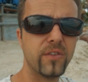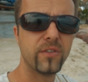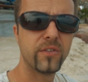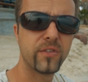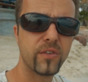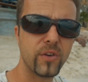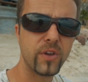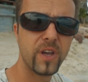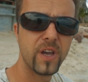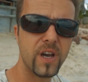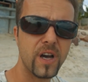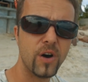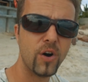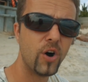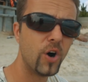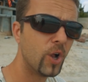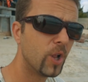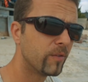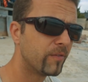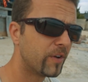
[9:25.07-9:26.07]
So yeah,
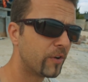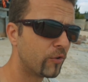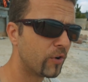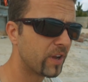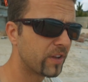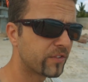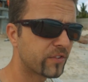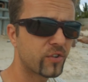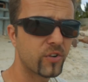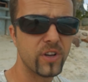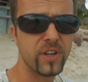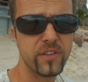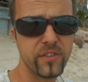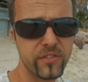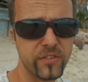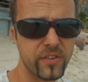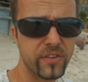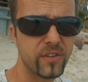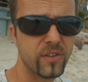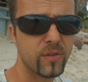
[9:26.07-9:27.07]
all the
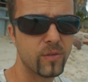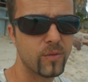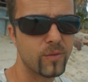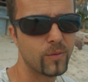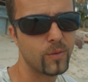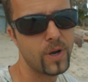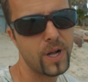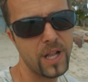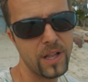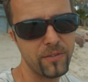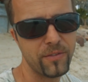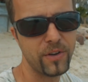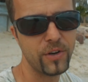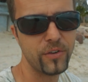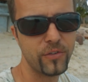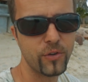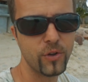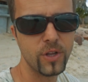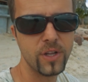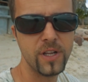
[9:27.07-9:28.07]
restaurants, well, there
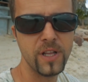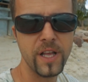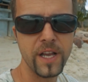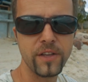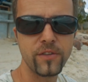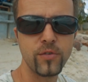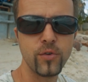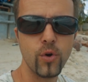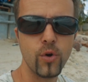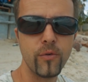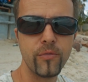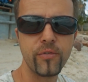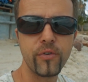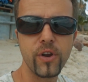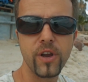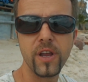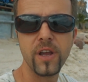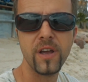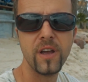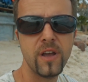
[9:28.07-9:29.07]
is only like two or
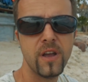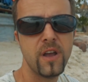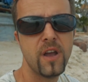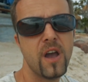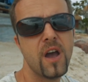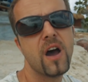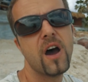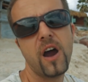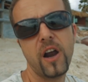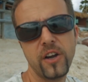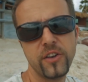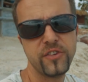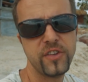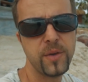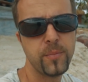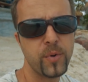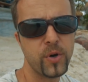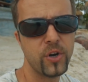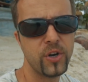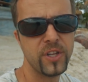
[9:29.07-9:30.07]
three, are
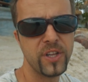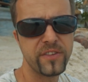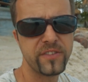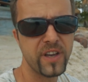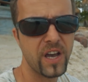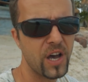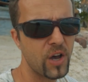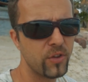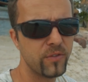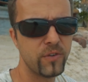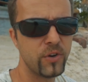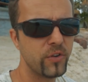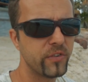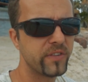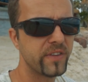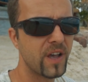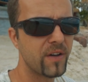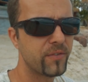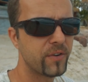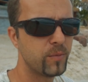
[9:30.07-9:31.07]
deeper in the town.
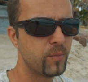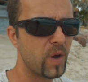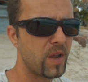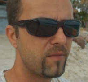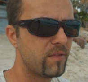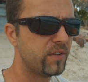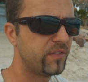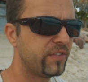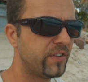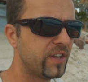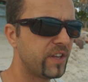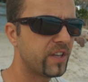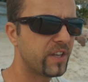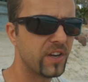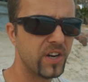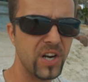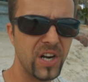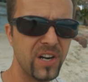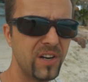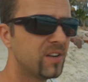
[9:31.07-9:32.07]
There's nothing by the sea
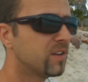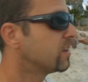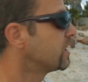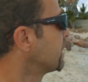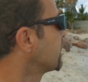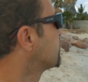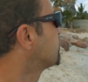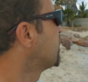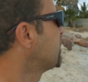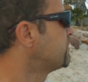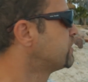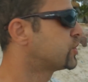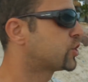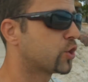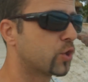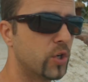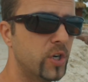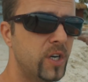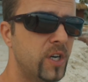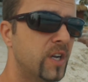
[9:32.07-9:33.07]
here, like by the
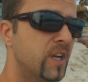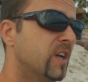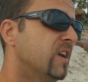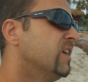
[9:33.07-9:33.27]
shore.